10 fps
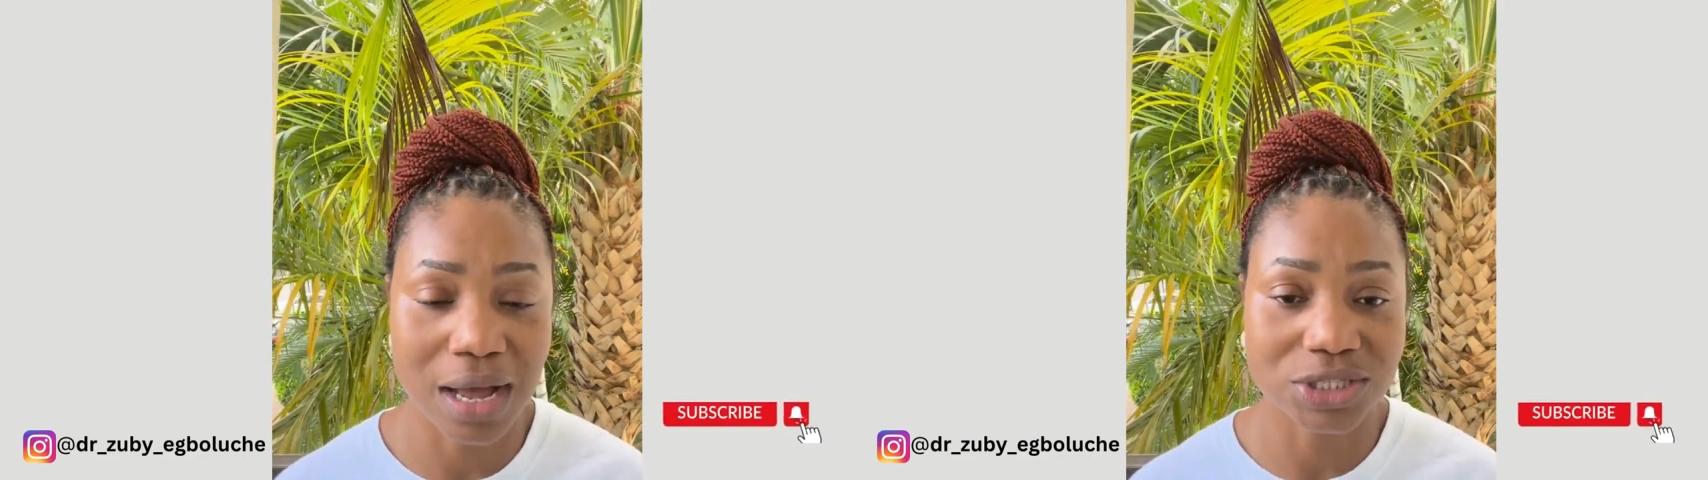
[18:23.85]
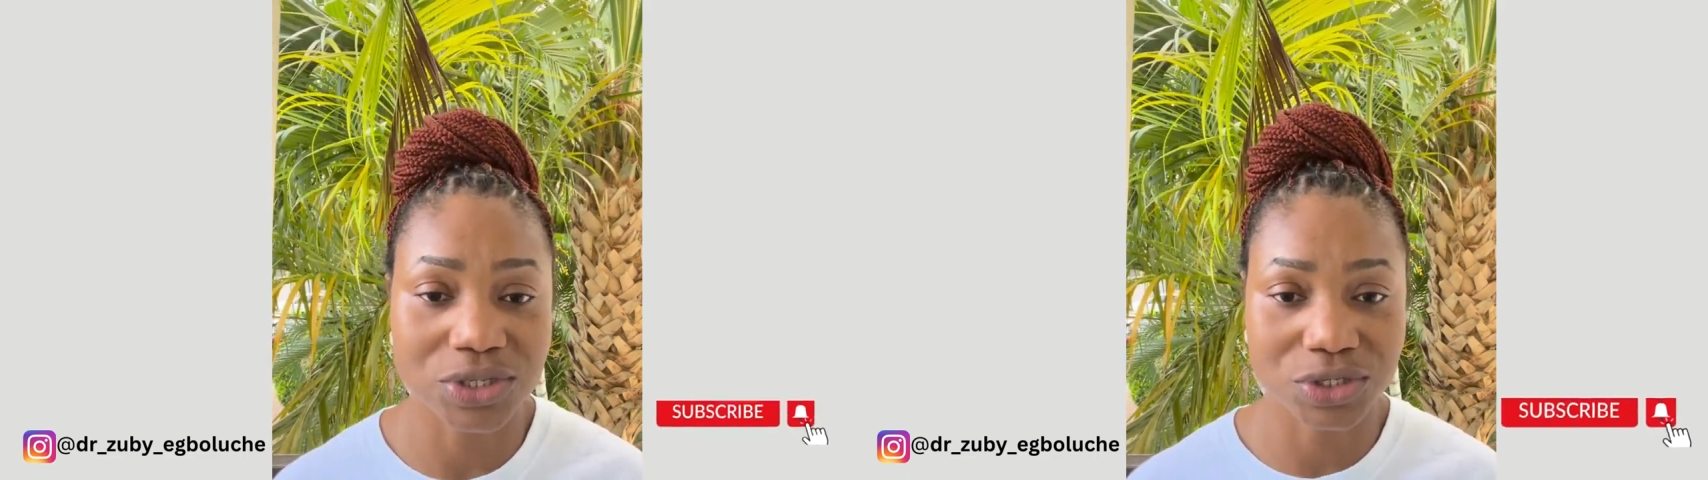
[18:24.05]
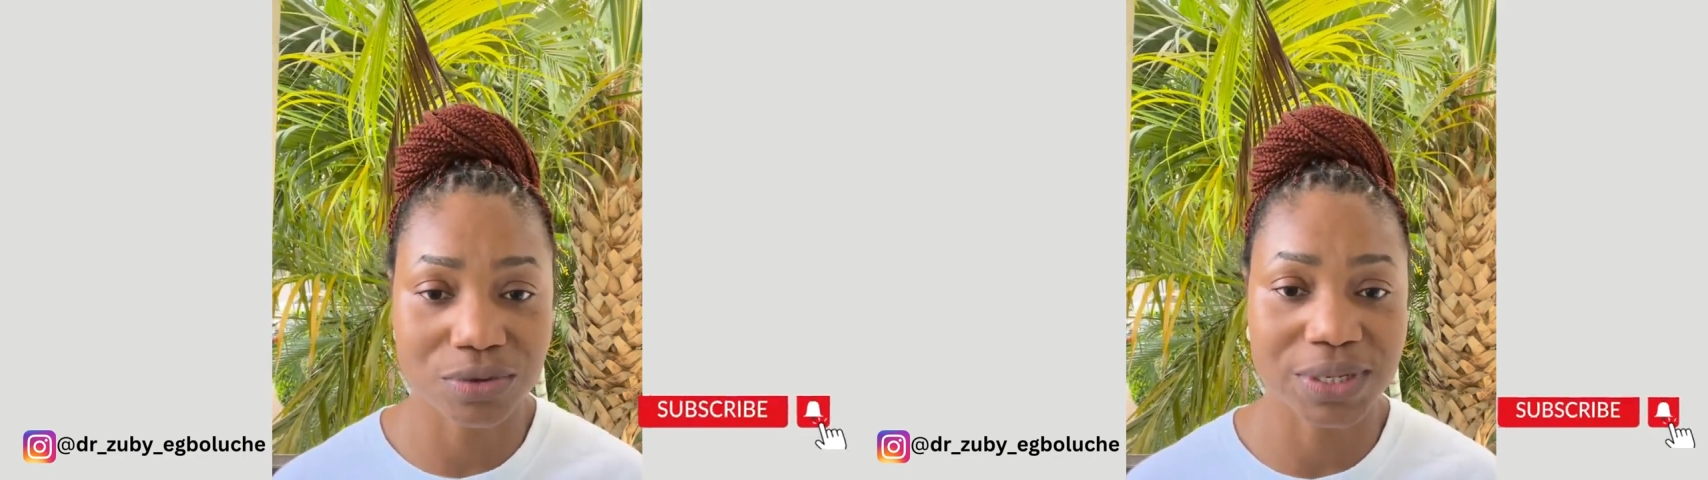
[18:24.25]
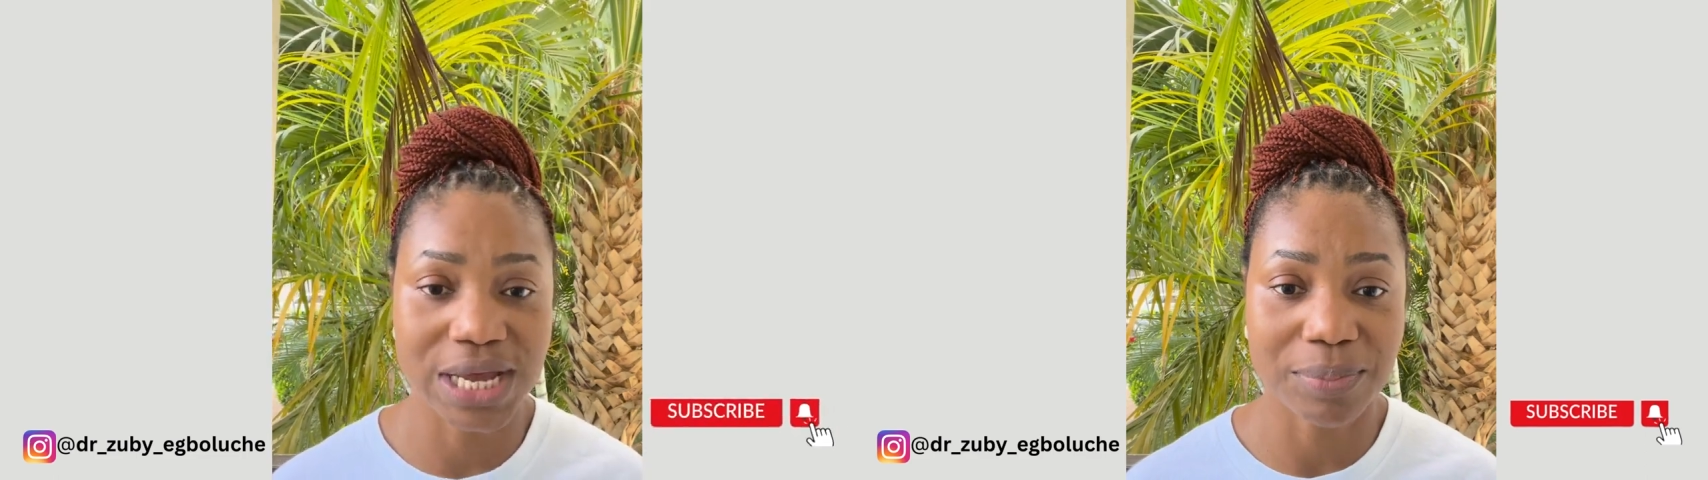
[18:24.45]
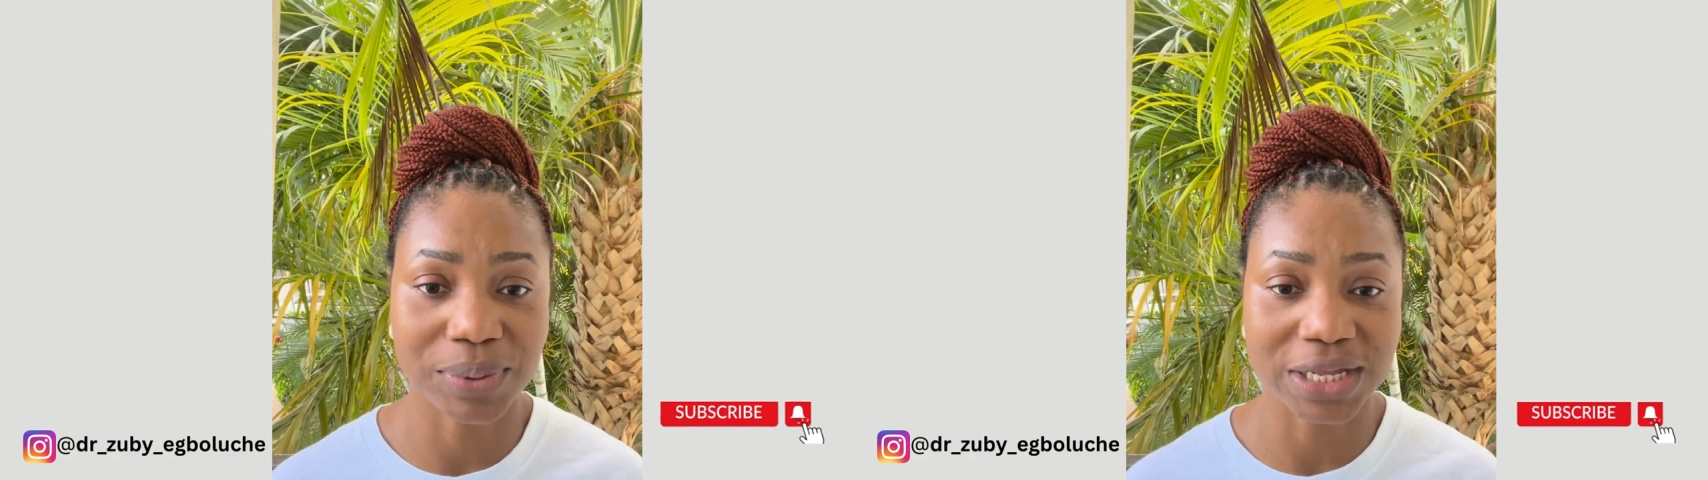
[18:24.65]
social
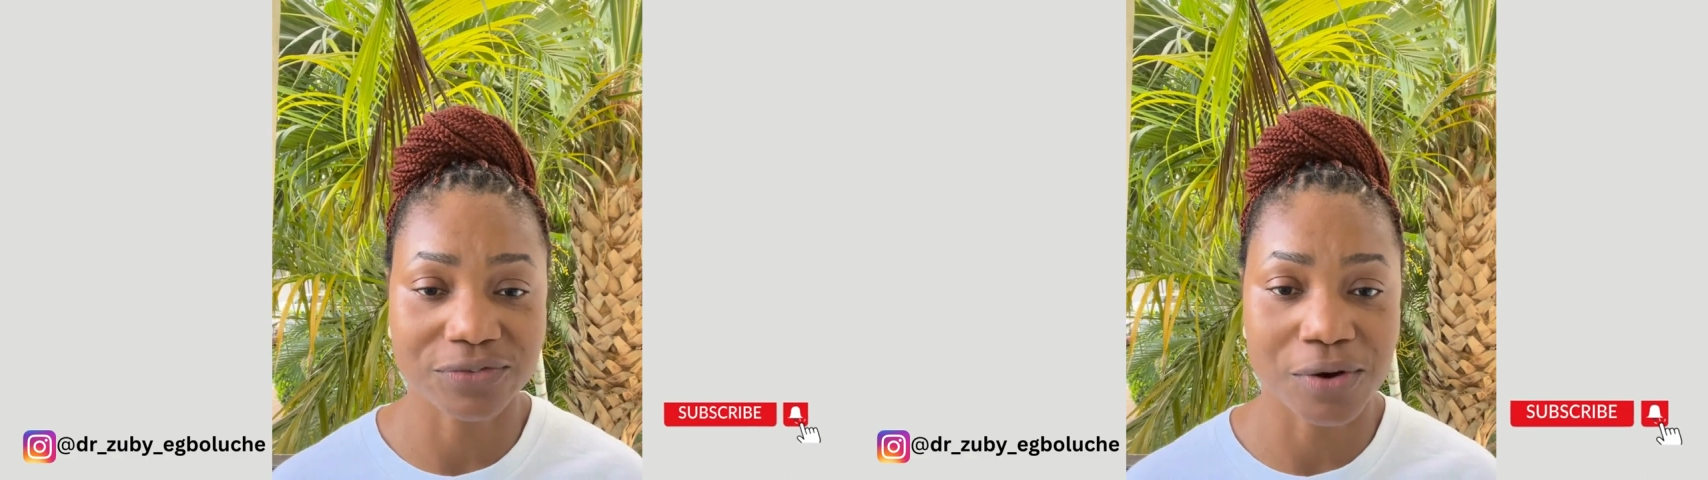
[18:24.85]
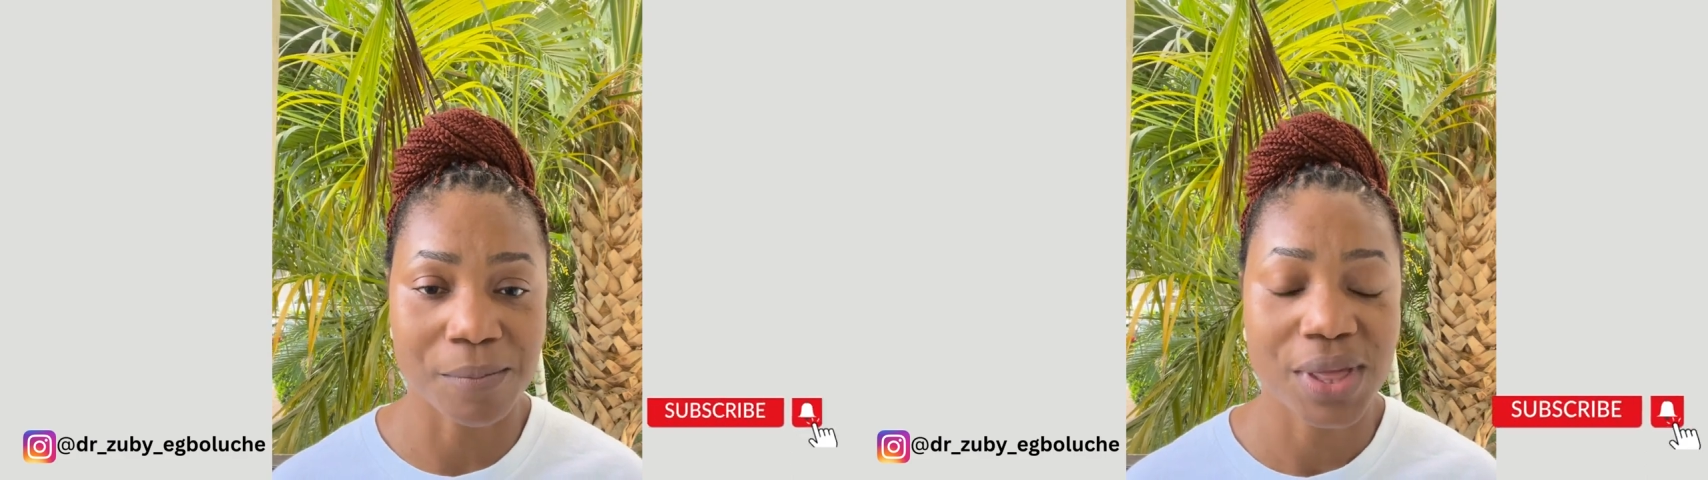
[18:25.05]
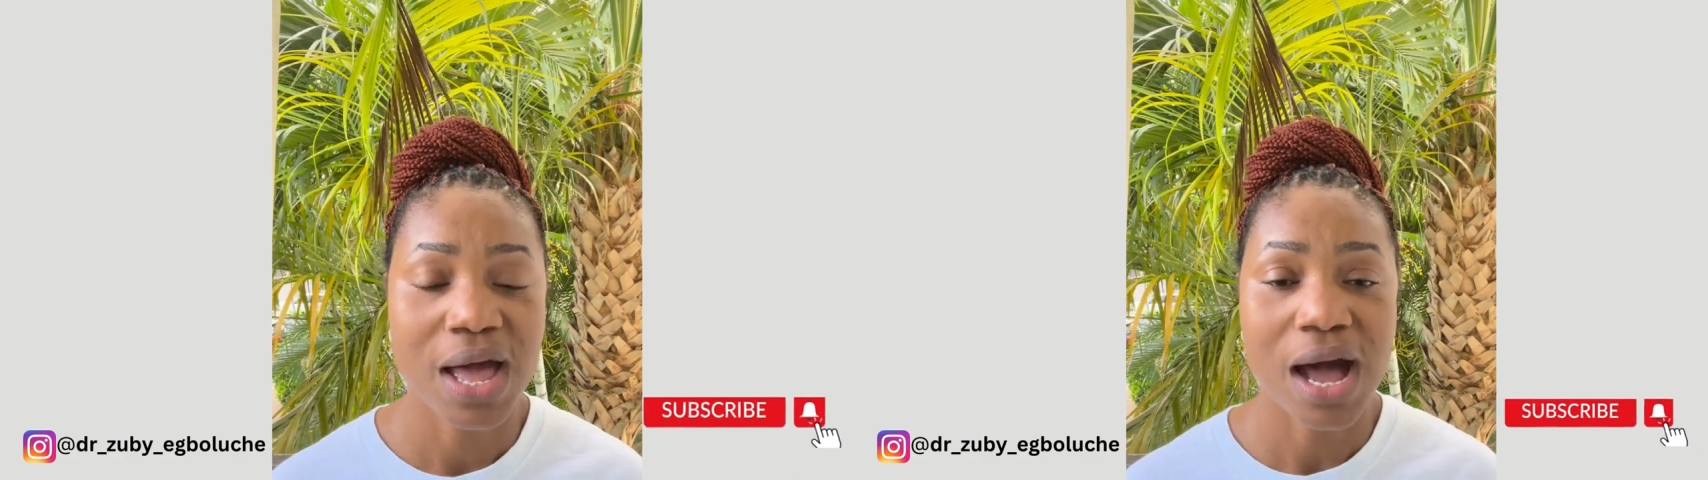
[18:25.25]
media platform.